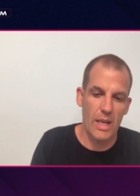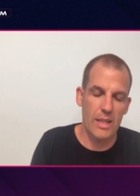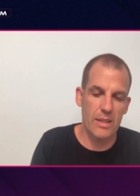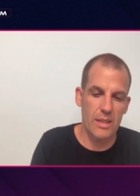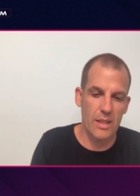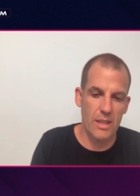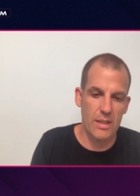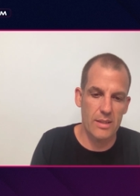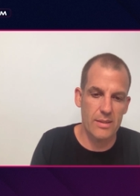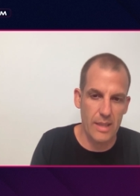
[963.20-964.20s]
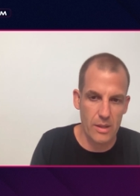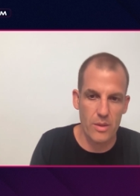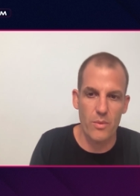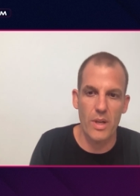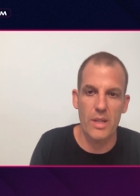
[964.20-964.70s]
And uh, the
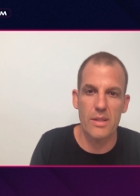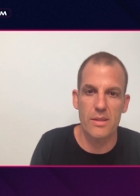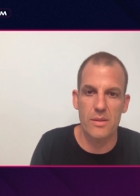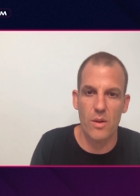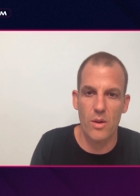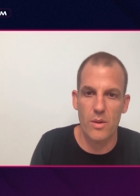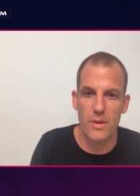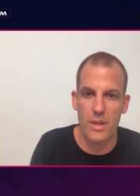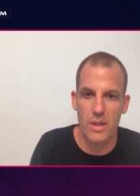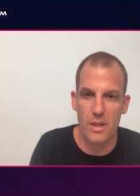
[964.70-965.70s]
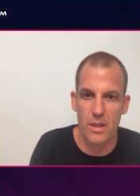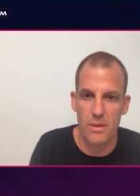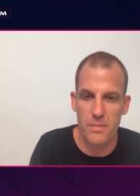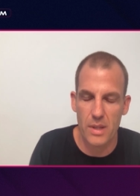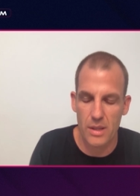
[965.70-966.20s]
second one is all
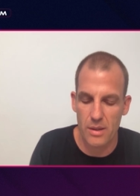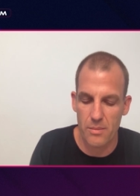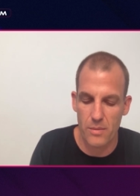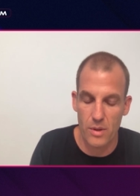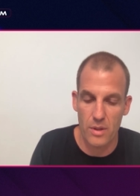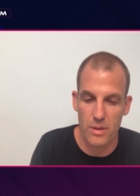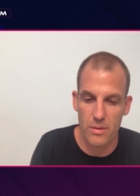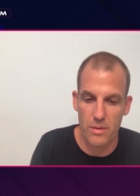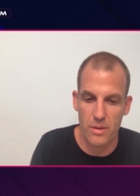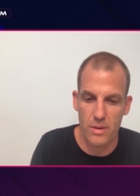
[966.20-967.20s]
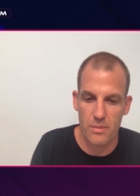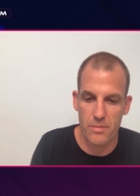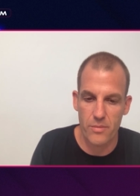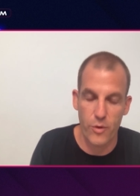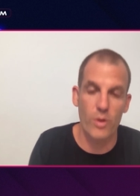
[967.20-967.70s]
the um, uh,
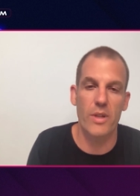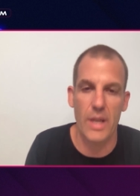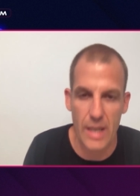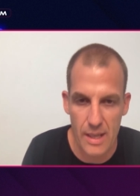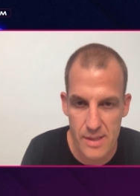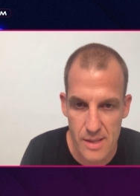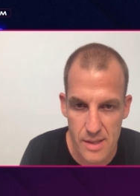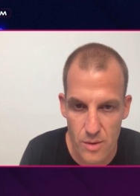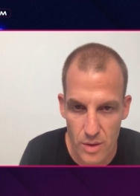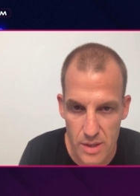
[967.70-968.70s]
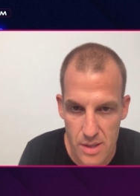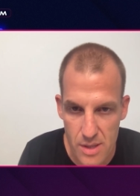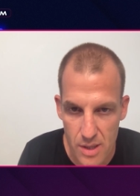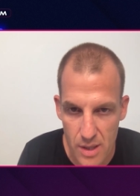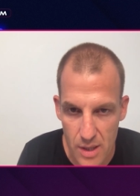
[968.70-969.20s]
uh, folder analysis in all
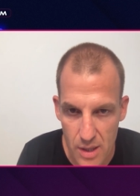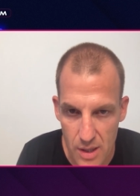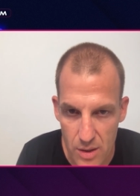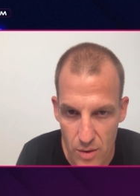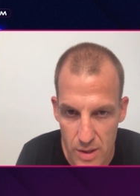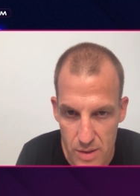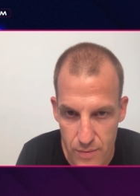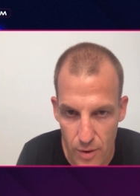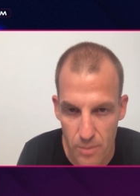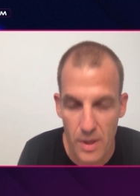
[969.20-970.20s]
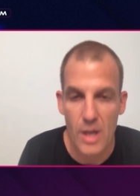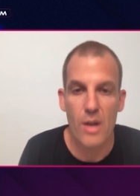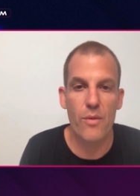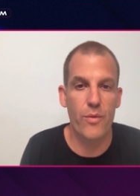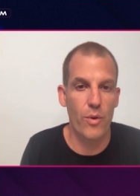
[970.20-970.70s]
its uh, in all its form
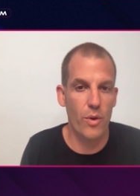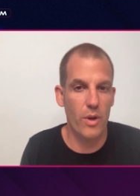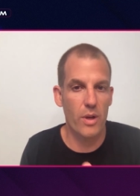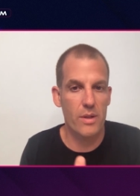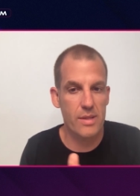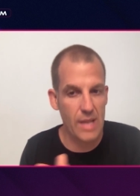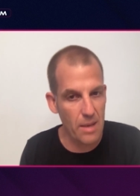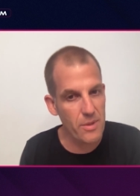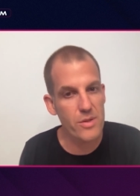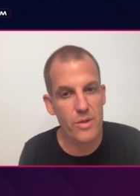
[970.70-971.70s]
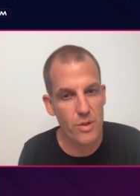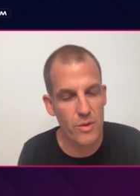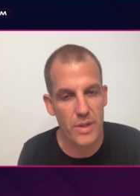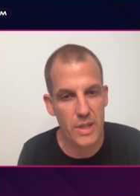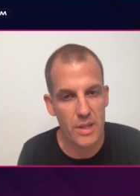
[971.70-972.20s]
for
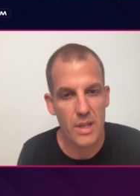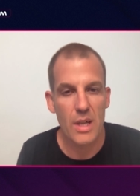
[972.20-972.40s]
cybersecurity.